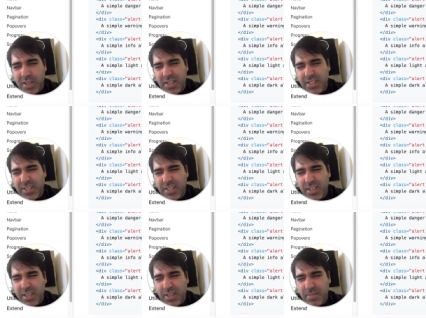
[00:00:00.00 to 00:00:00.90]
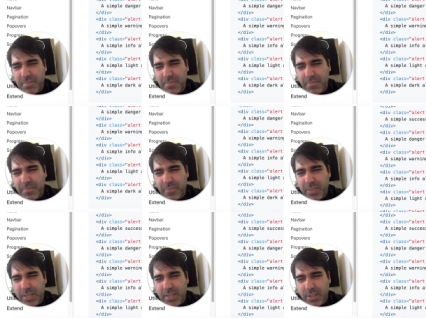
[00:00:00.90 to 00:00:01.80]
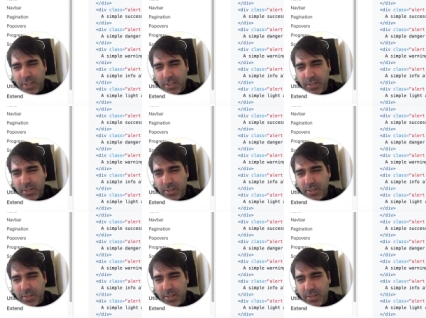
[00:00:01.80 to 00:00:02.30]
It's uh, it's this